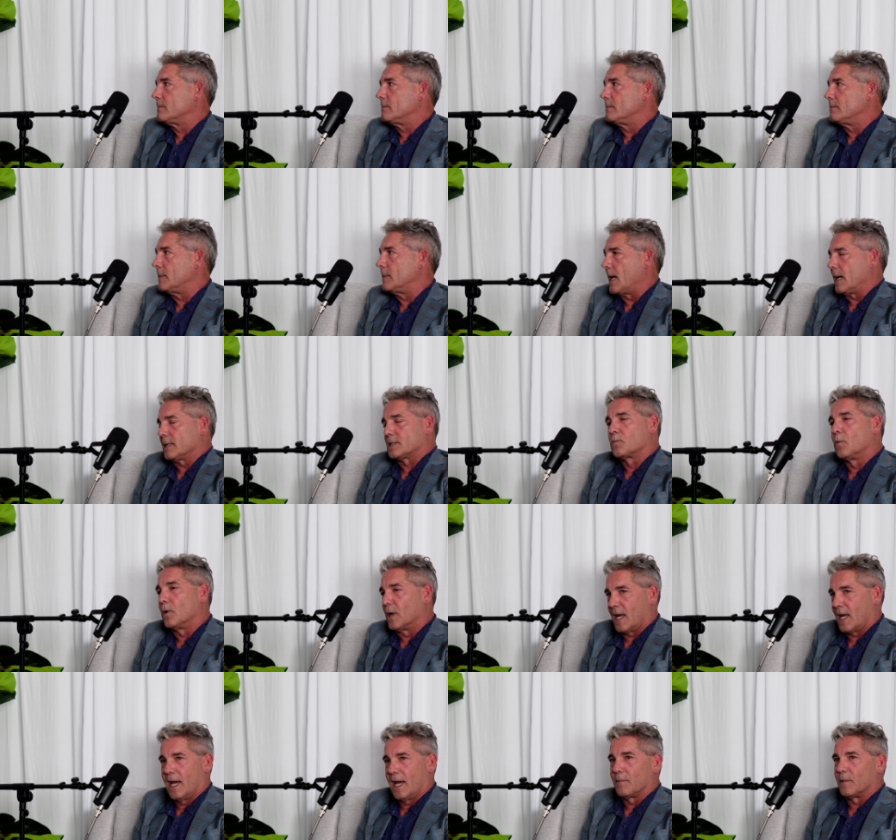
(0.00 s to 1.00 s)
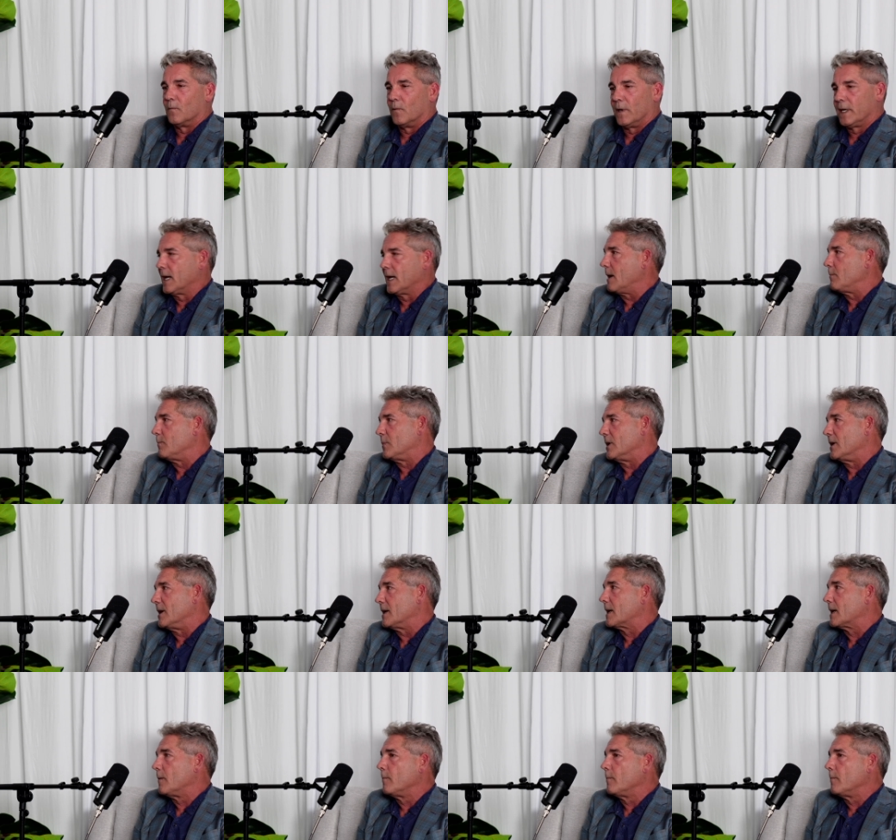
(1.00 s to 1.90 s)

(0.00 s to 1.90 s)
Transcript: That's what happened. We got big,